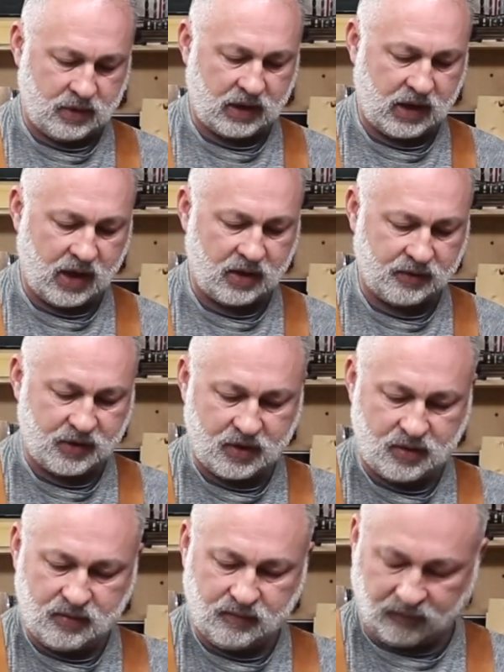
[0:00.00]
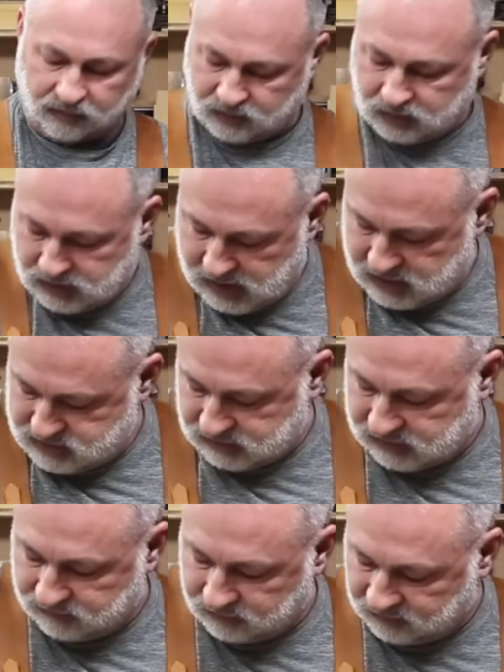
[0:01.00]
and I don't know if you can
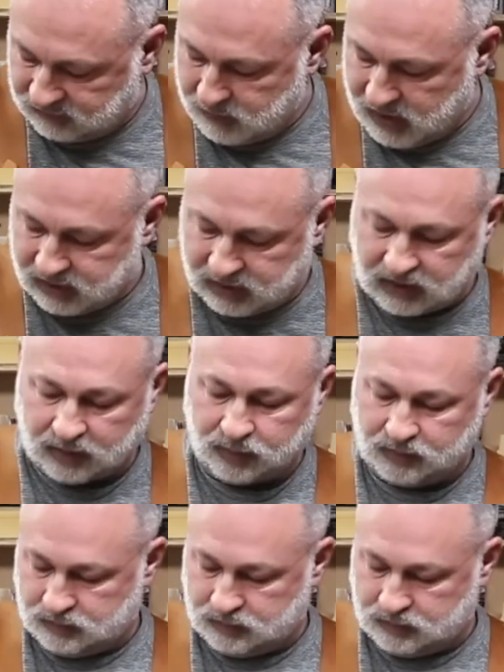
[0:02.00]
actually even see my hip,